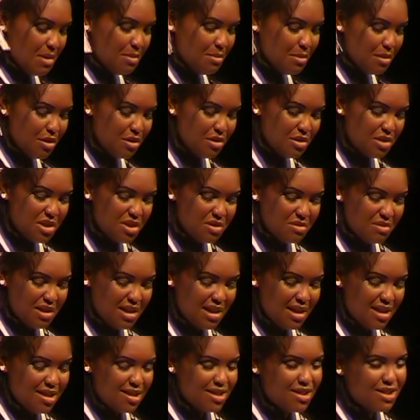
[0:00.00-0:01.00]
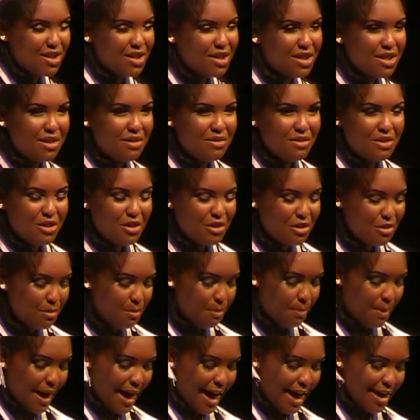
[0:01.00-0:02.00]
mood swings, dirty
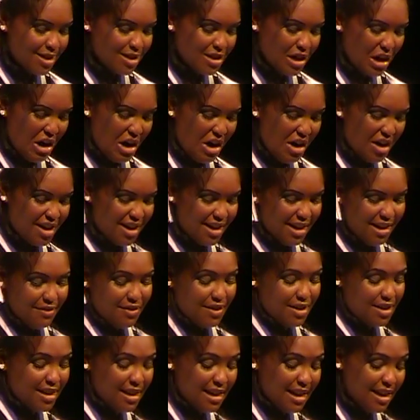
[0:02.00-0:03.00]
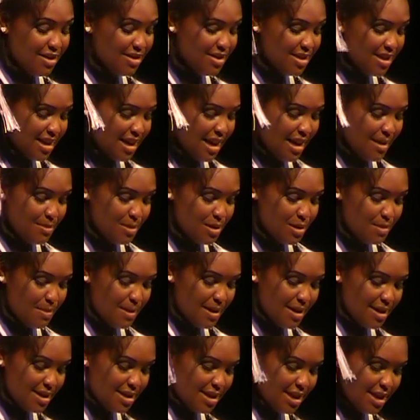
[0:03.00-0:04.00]
room, back talk, and everything else that comes with
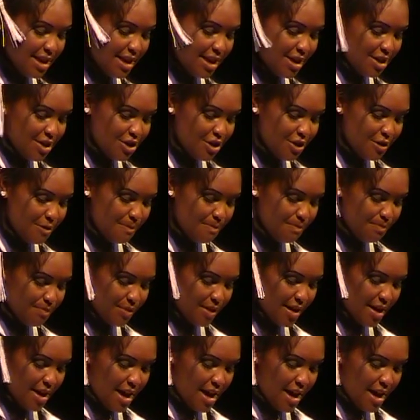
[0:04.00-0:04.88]
being a teenager.